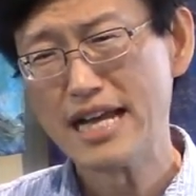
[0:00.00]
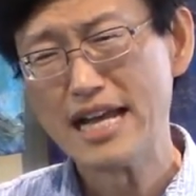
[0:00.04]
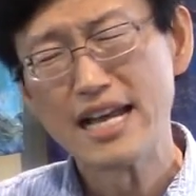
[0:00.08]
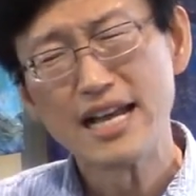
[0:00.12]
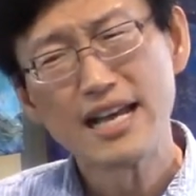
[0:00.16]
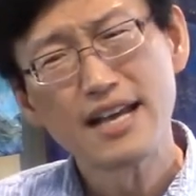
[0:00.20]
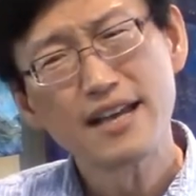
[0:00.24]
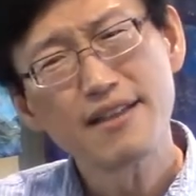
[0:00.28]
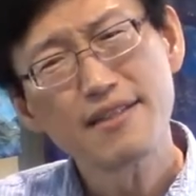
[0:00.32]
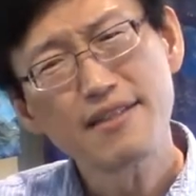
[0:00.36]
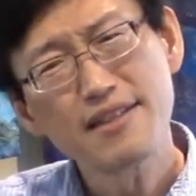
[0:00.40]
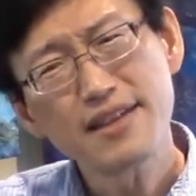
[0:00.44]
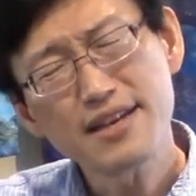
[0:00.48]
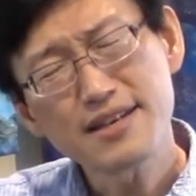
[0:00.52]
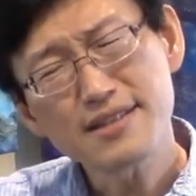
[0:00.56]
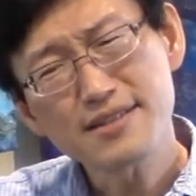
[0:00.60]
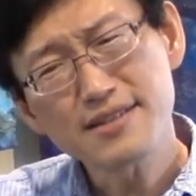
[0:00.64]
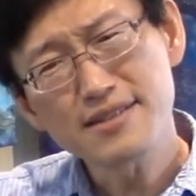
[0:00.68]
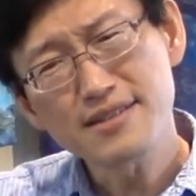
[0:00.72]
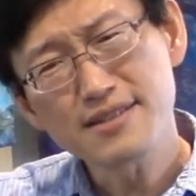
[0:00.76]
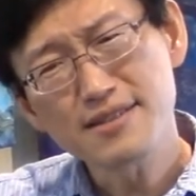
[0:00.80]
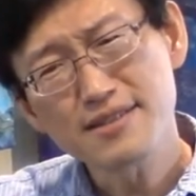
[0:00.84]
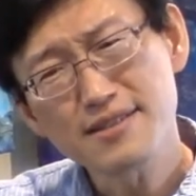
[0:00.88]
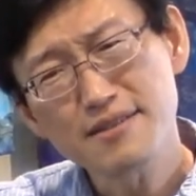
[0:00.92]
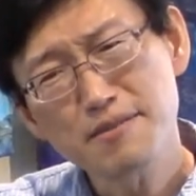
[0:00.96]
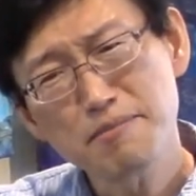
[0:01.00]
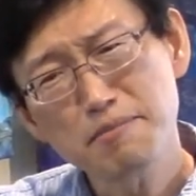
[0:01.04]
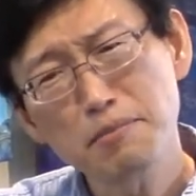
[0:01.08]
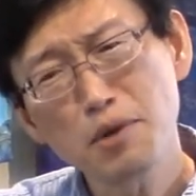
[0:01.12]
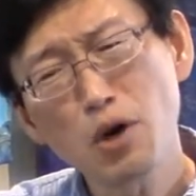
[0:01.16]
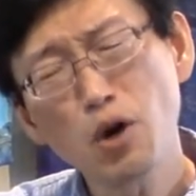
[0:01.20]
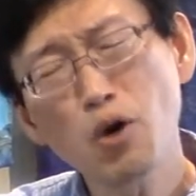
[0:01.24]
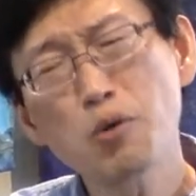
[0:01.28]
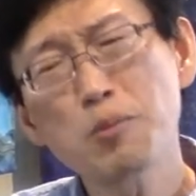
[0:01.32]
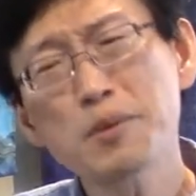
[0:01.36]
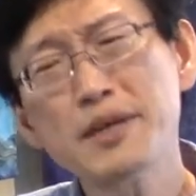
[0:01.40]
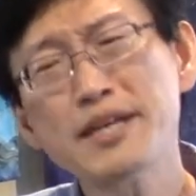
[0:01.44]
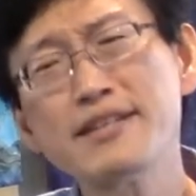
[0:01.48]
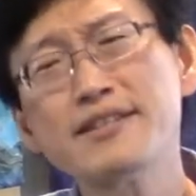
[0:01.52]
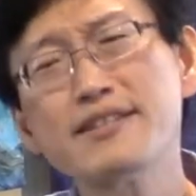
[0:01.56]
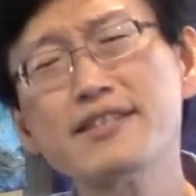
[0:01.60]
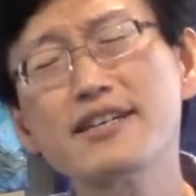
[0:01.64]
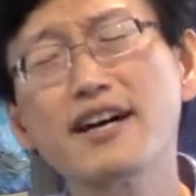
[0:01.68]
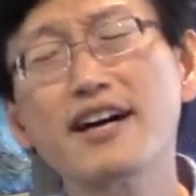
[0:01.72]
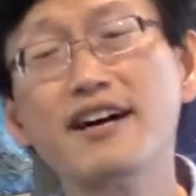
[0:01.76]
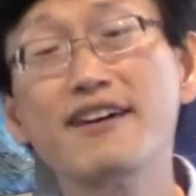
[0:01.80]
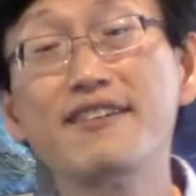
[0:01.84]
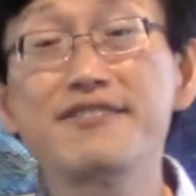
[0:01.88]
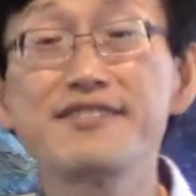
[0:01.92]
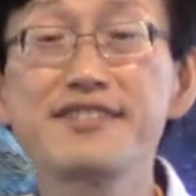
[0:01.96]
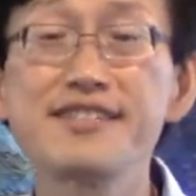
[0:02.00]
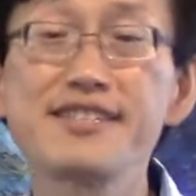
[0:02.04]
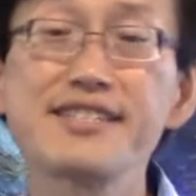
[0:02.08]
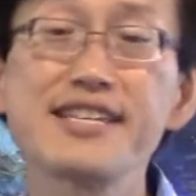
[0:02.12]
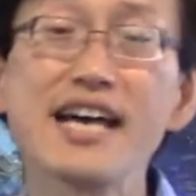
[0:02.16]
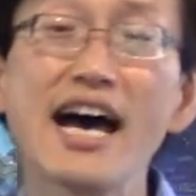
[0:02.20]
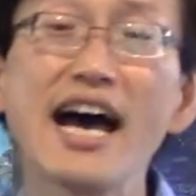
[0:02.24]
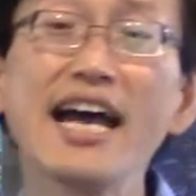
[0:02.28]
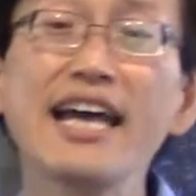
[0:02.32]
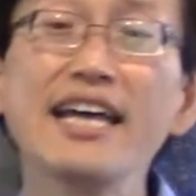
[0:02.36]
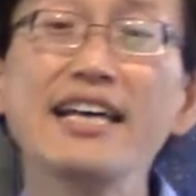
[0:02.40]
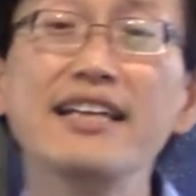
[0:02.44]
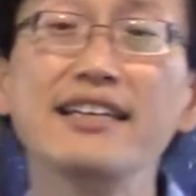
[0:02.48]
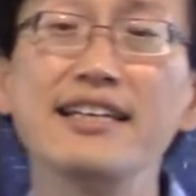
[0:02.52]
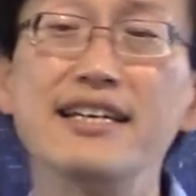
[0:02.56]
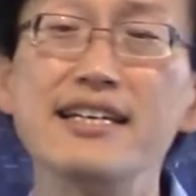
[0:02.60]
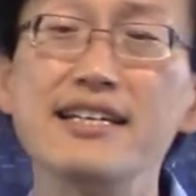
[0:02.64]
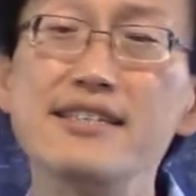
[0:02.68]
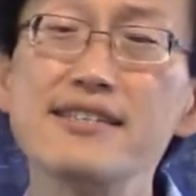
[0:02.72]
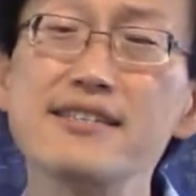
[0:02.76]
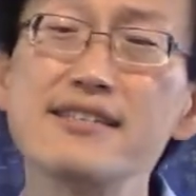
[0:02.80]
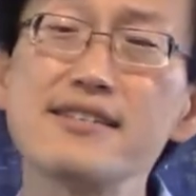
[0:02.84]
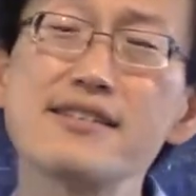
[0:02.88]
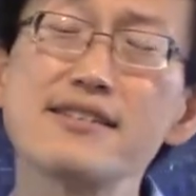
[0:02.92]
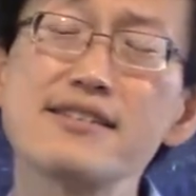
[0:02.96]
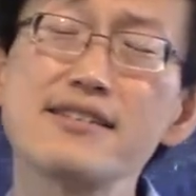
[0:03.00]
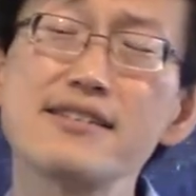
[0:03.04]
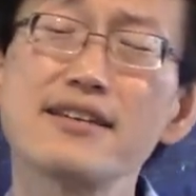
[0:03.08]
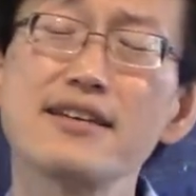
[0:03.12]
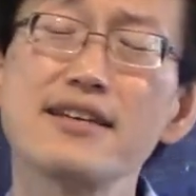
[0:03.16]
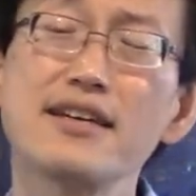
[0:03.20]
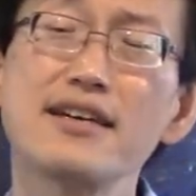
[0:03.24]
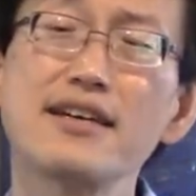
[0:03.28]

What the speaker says: This moment of silence,